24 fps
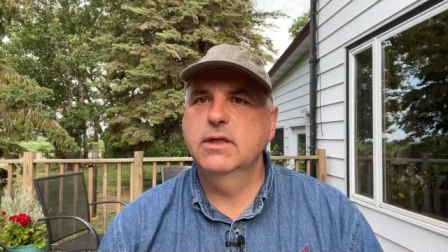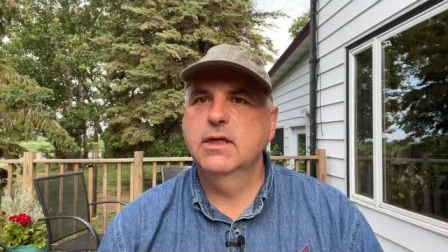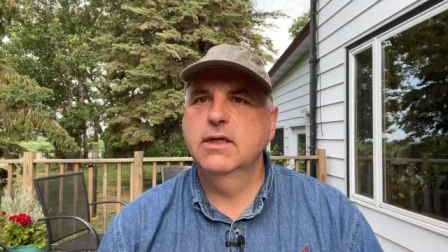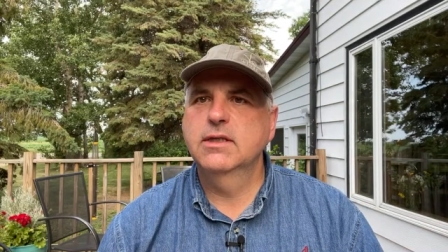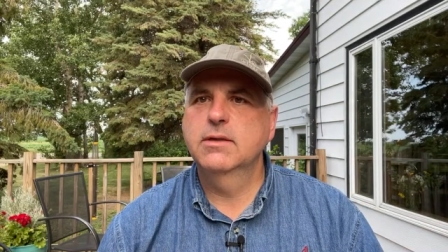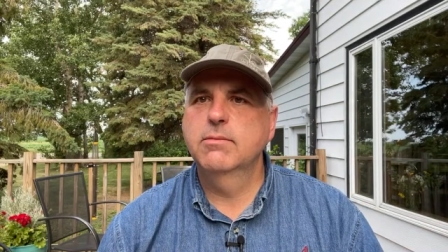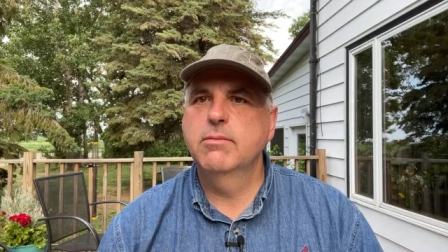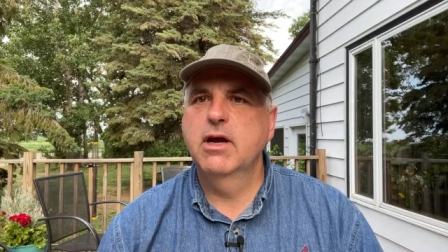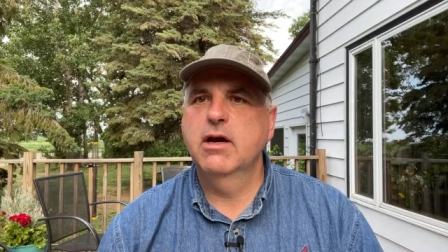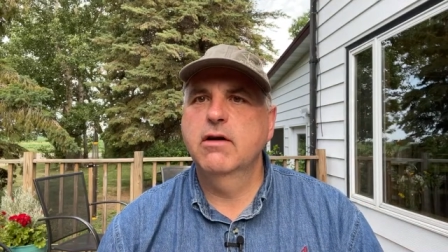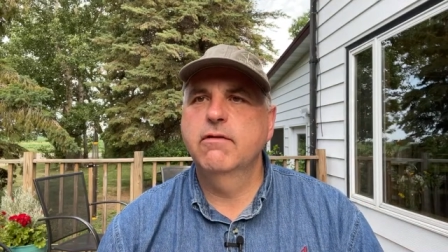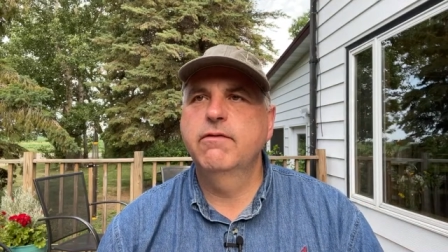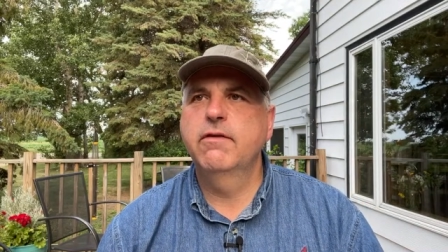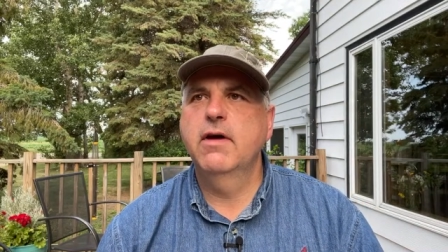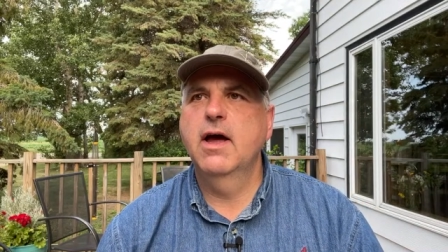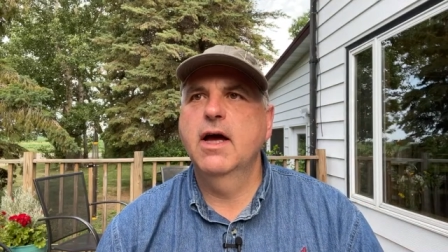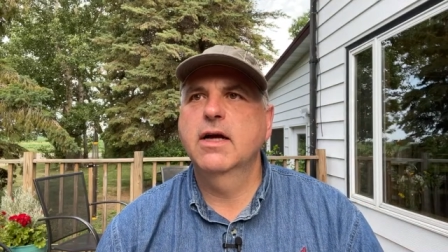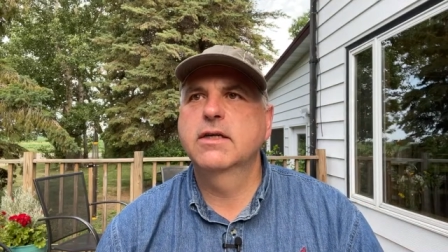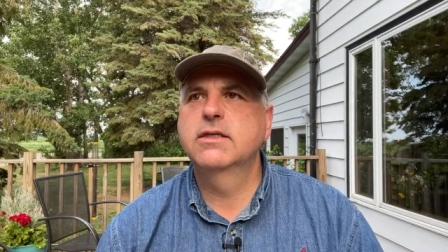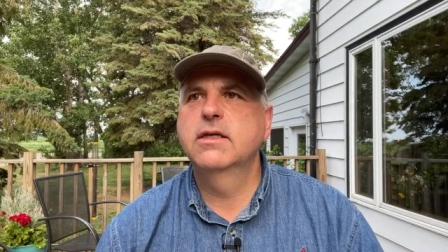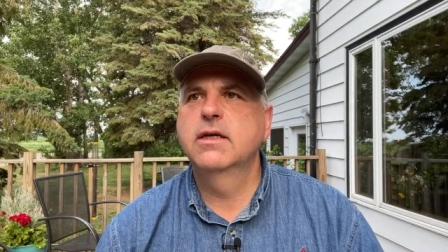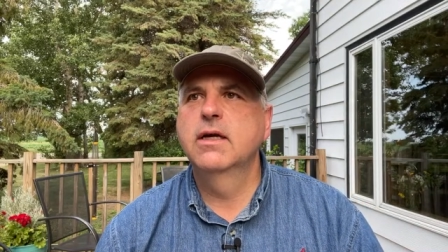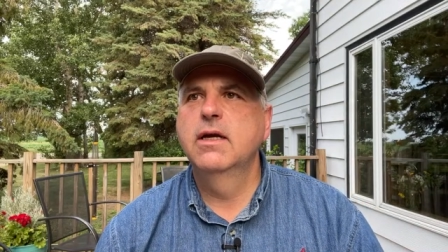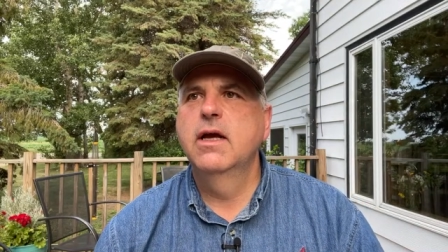As a matter of
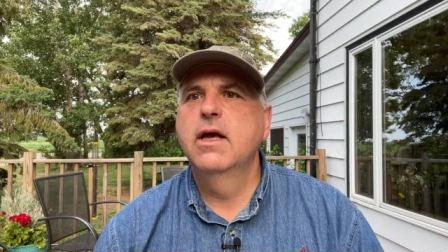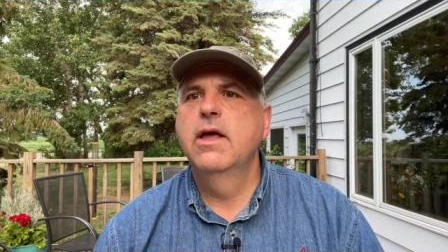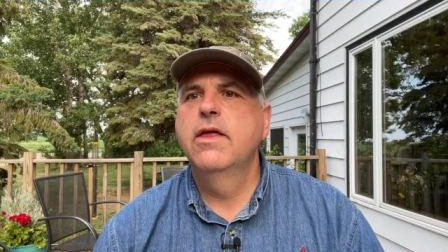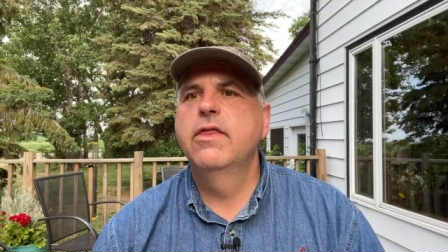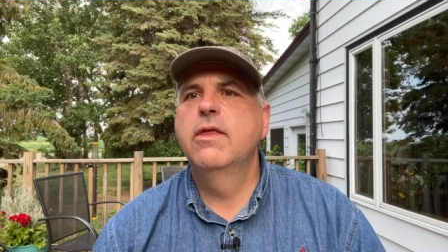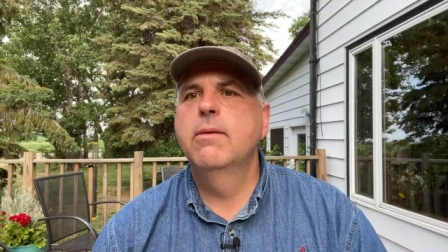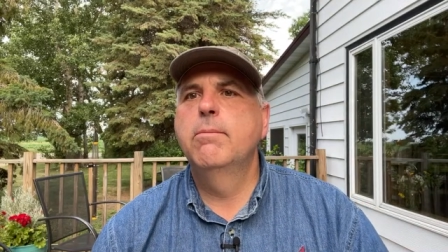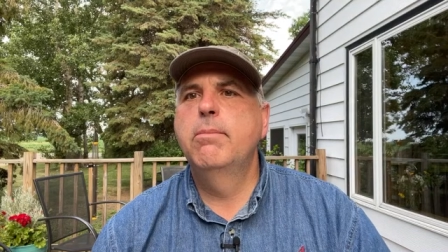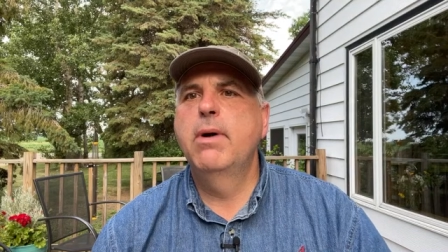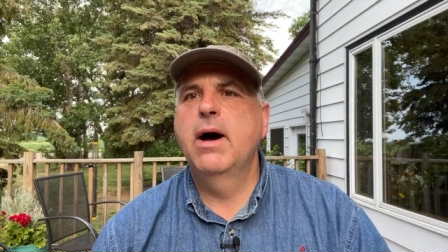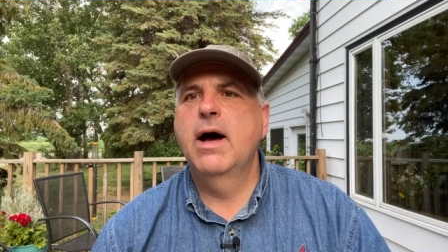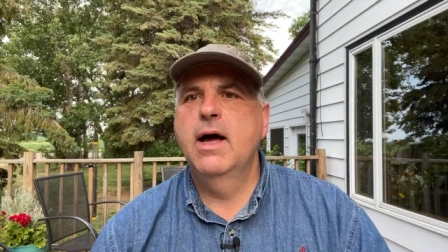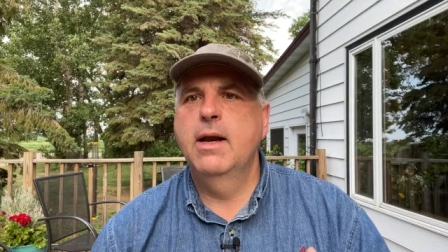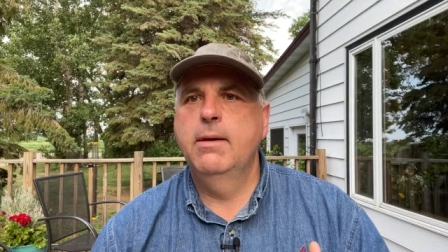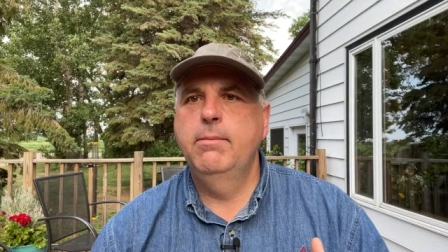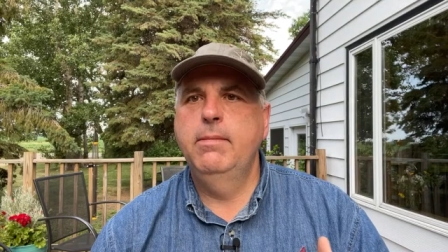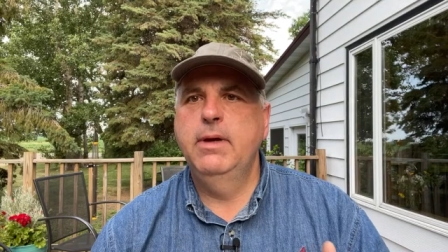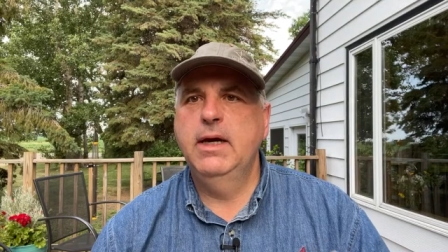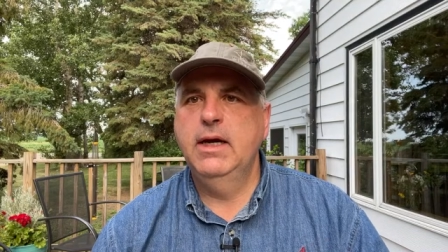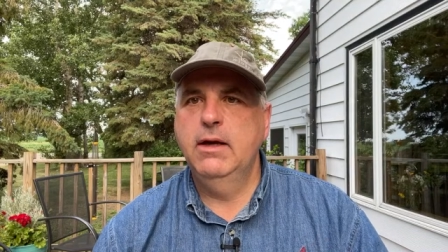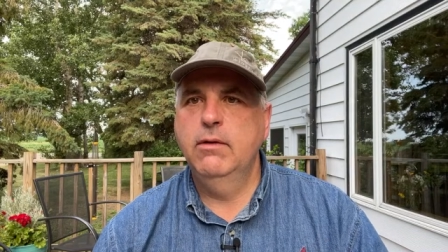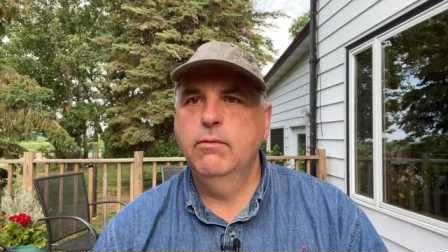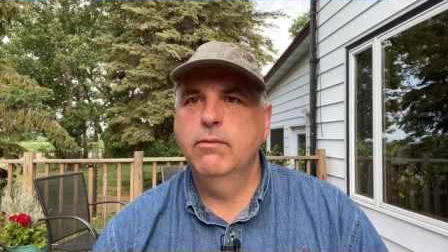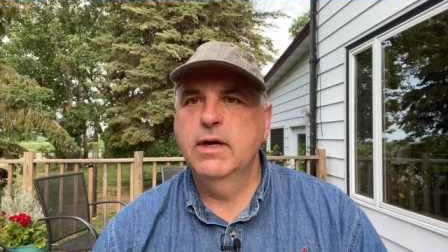fact, the banh mi